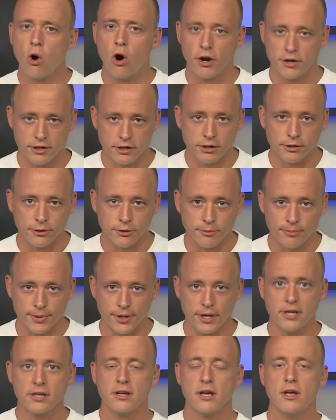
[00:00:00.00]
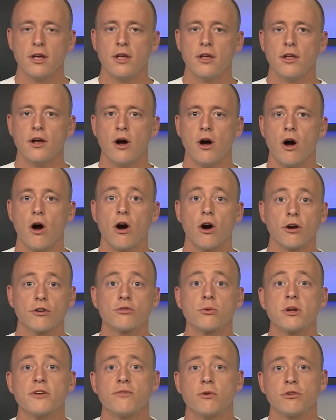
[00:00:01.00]
on it a little bit, our
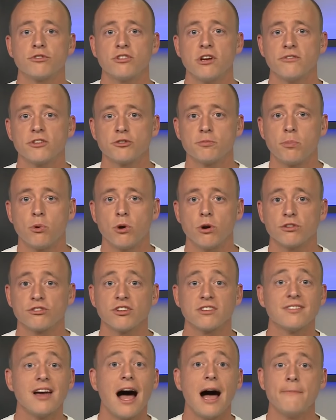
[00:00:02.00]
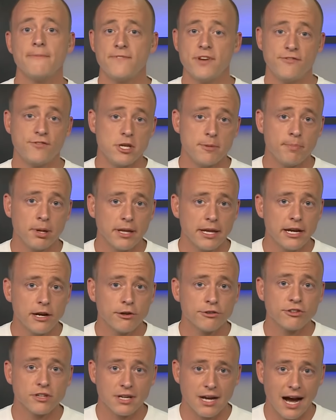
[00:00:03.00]
24 7 Sports top 50
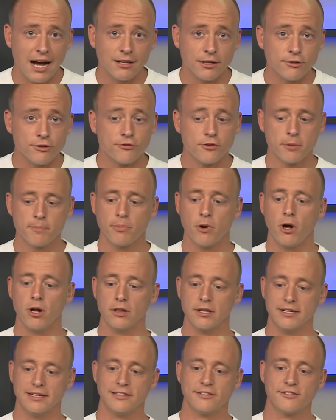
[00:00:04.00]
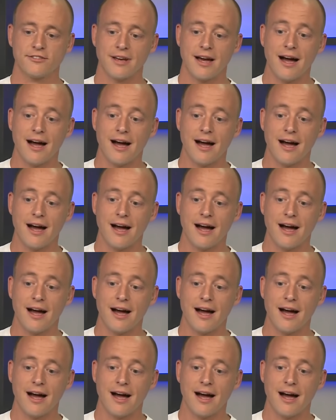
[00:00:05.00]
players in college football list.